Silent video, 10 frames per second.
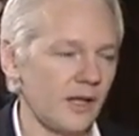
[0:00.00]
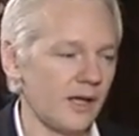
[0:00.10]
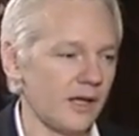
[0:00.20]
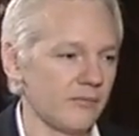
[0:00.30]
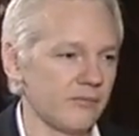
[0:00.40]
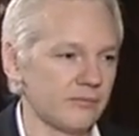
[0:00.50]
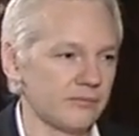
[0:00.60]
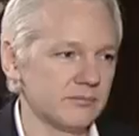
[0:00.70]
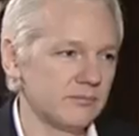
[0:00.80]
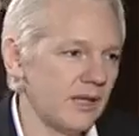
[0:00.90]

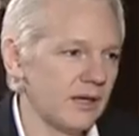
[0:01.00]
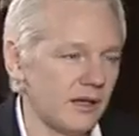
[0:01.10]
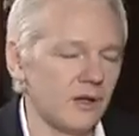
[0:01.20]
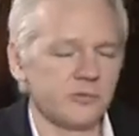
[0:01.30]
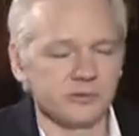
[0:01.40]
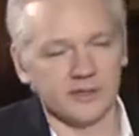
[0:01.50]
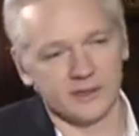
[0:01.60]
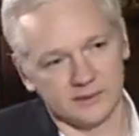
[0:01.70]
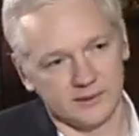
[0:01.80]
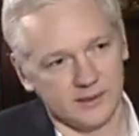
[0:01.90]
yeah, hopefully